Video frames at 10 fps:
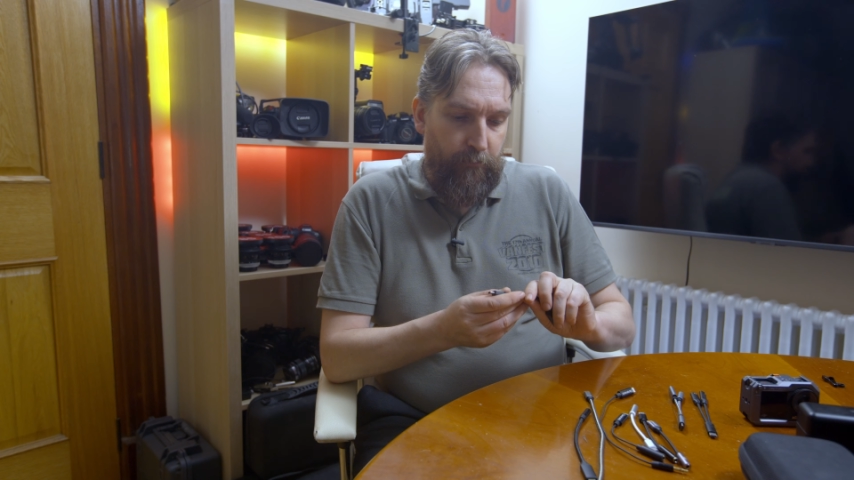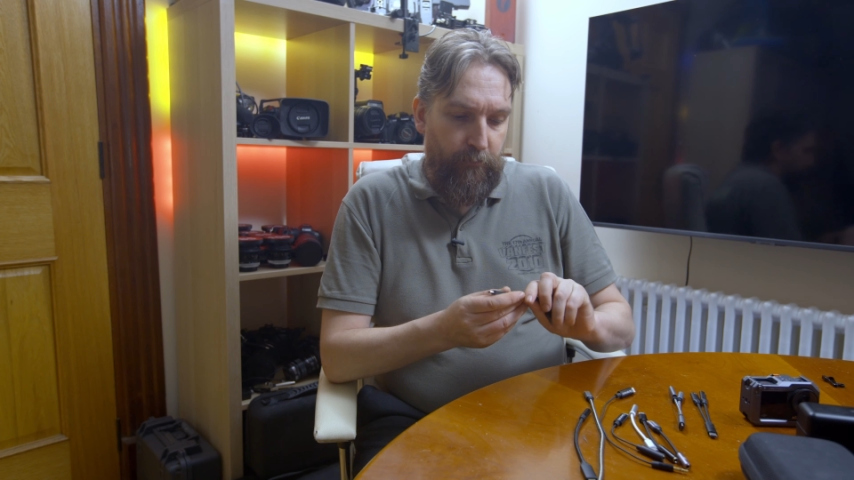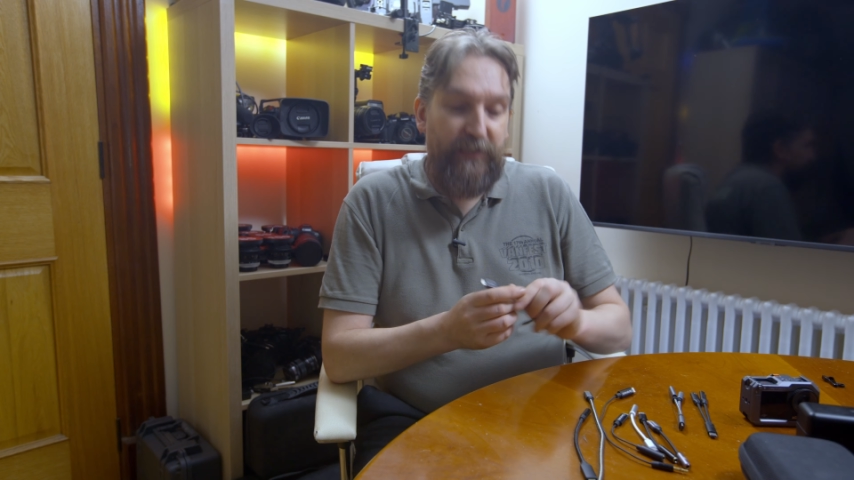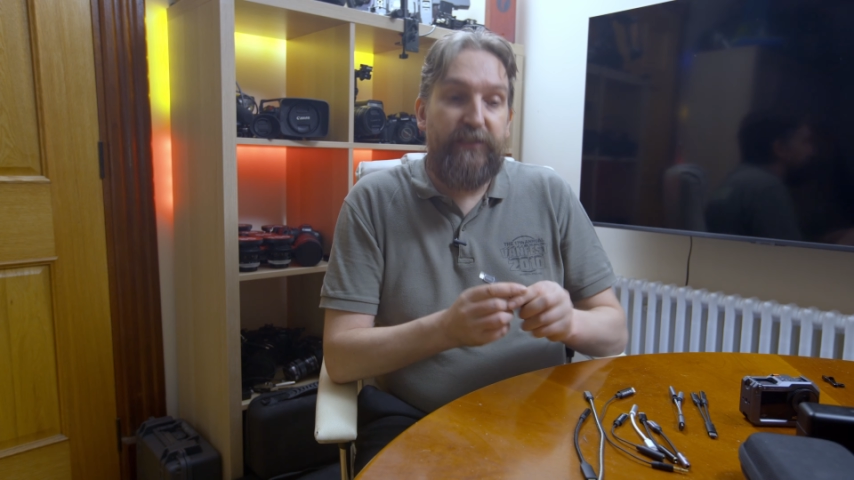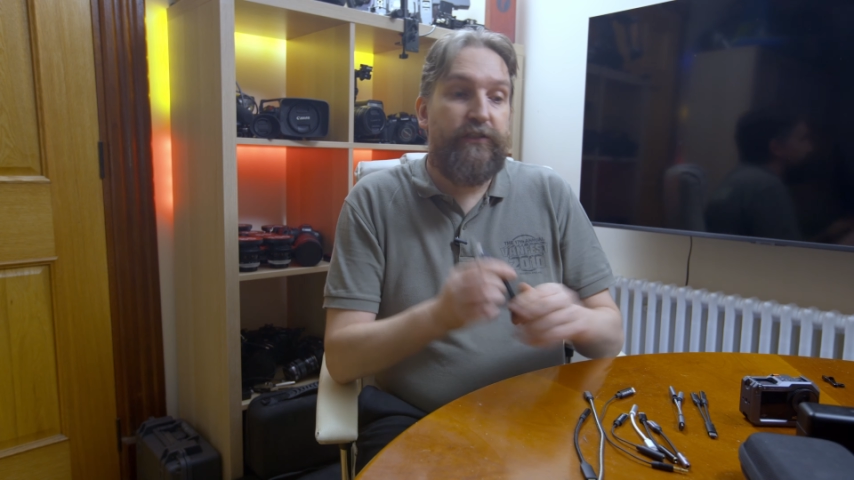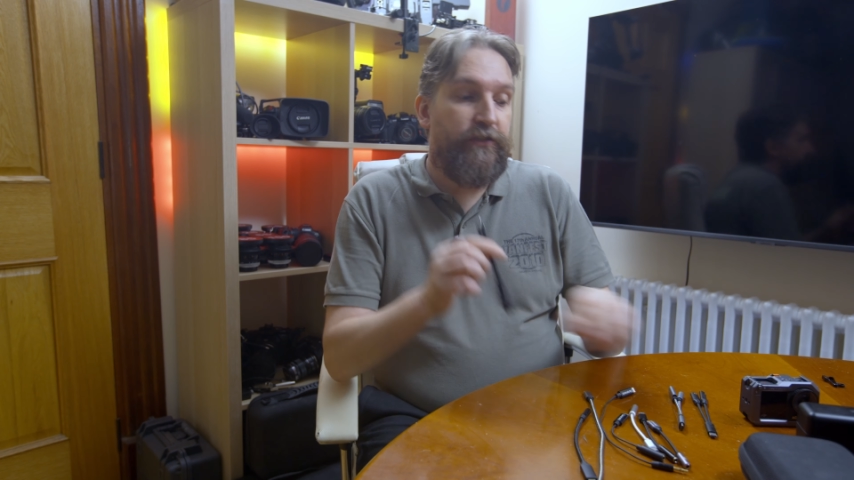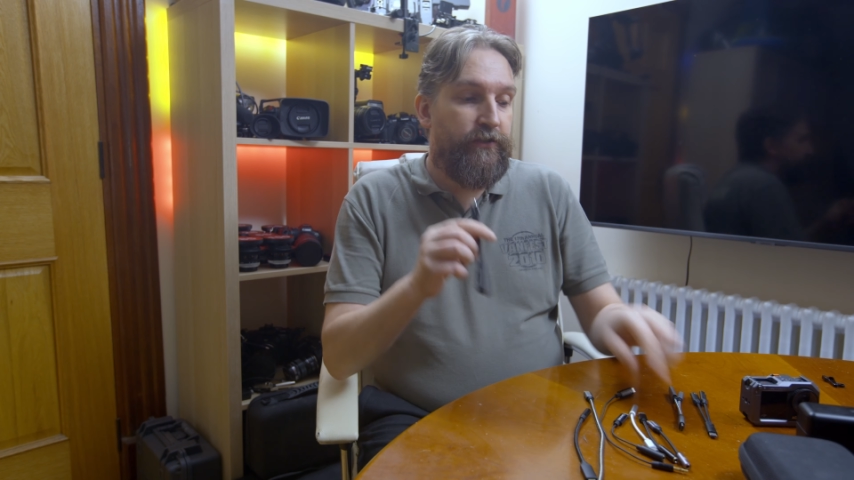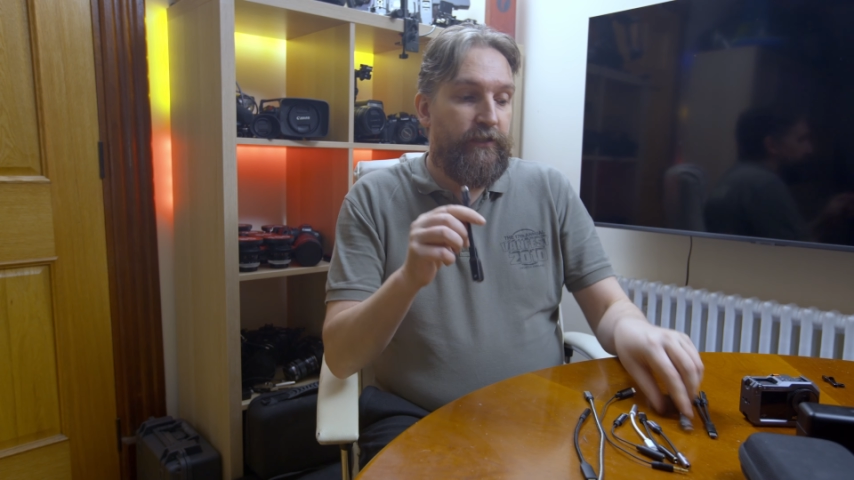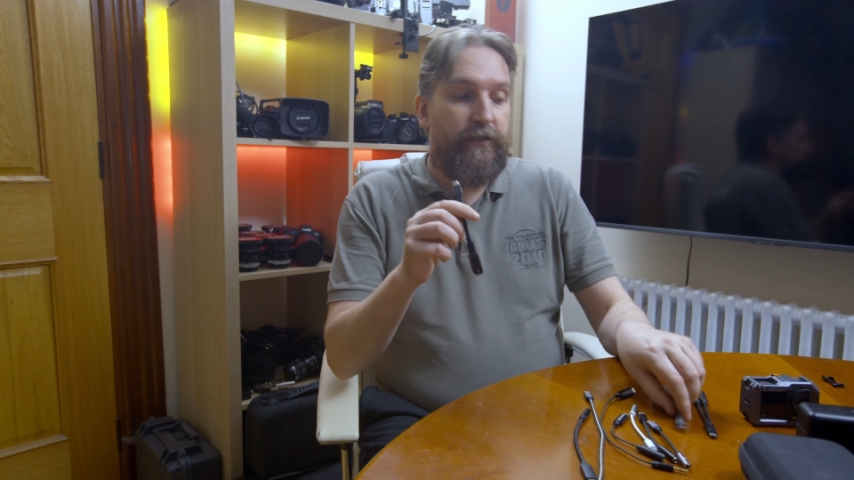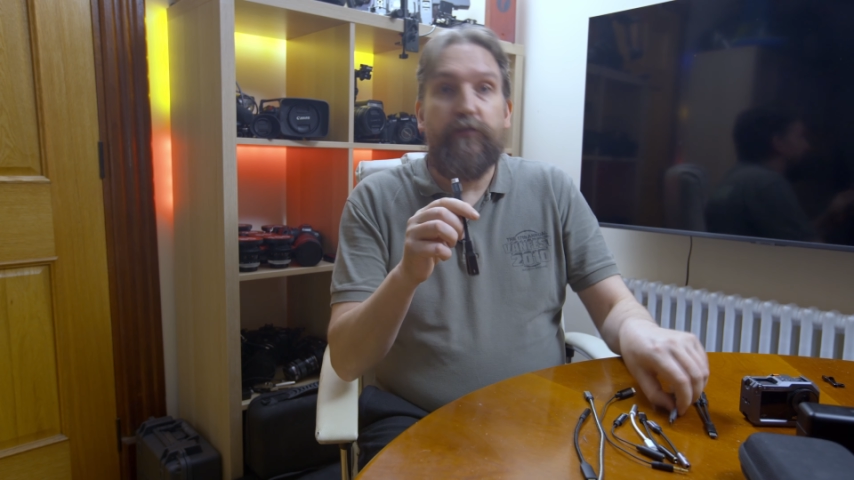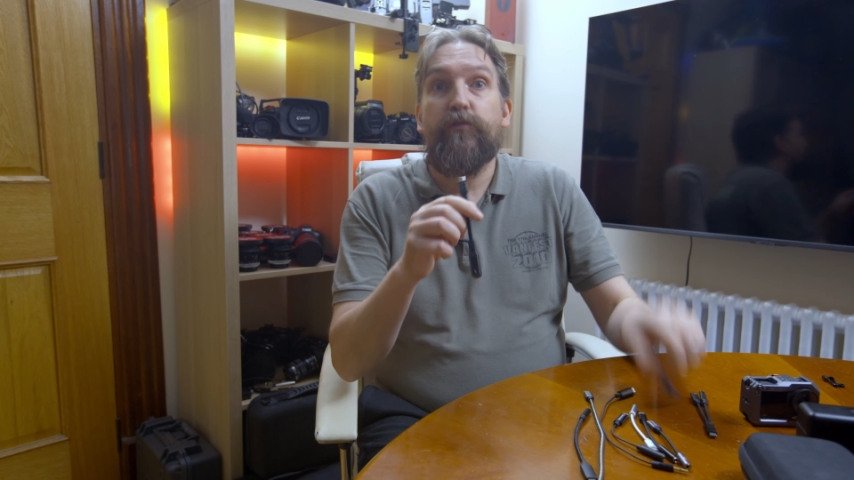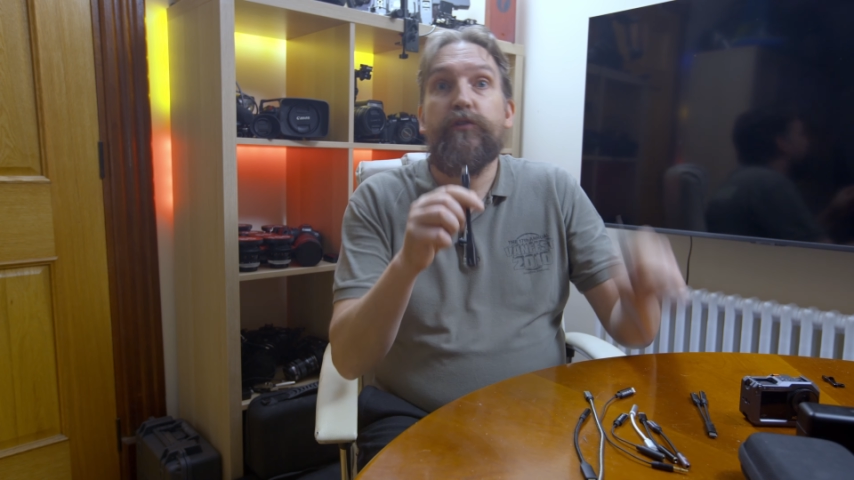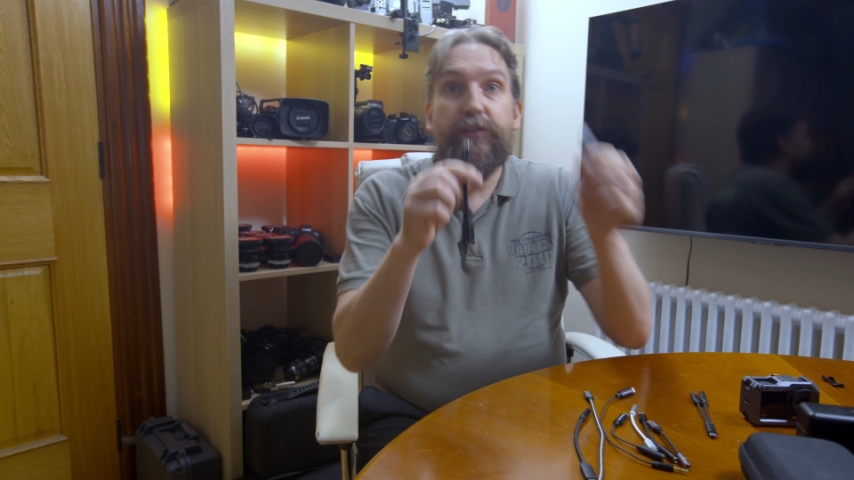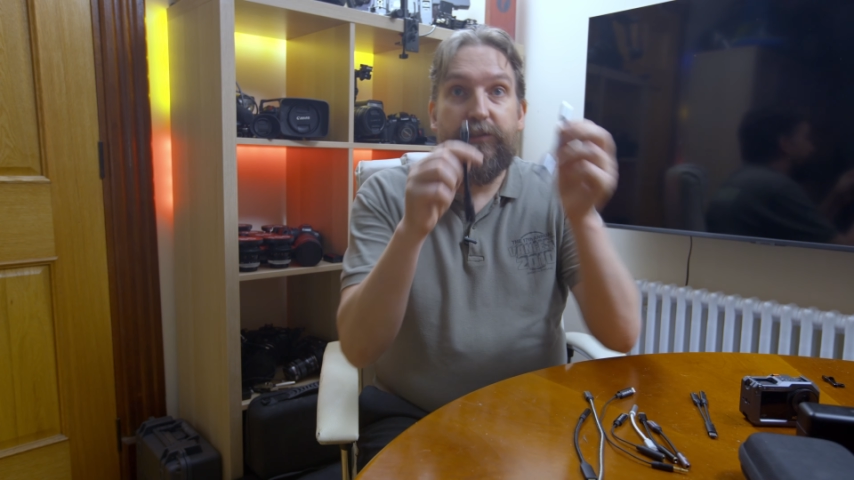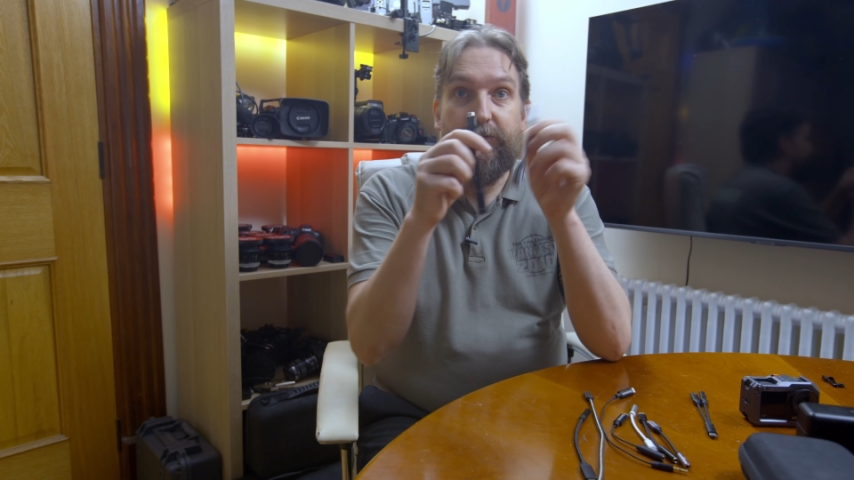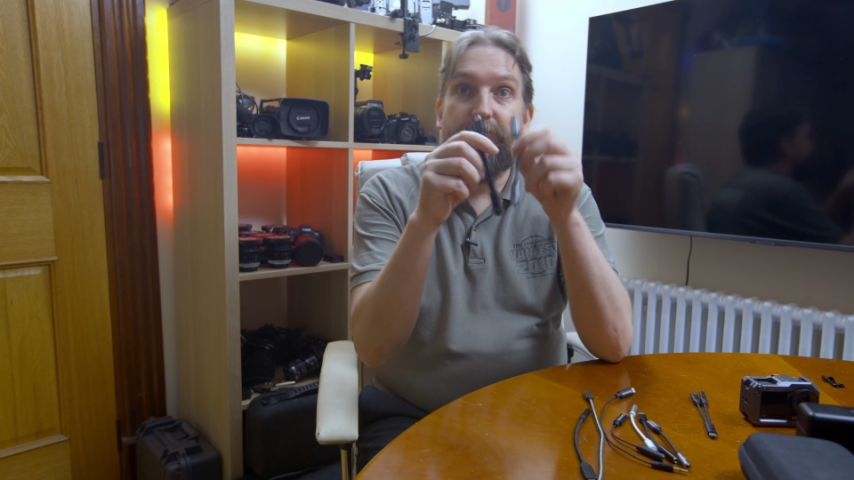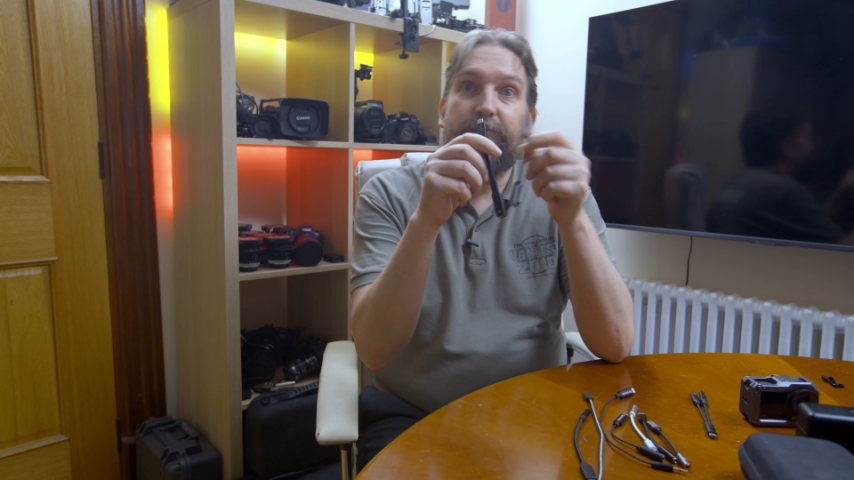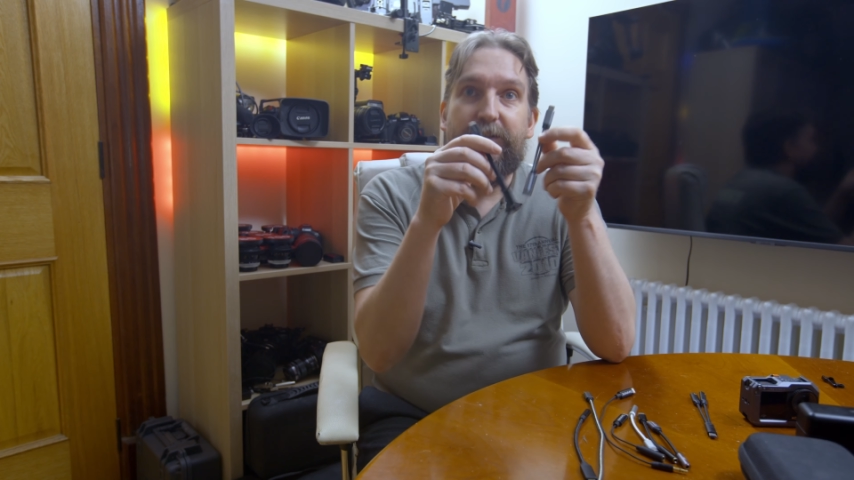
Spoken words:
Manjiahui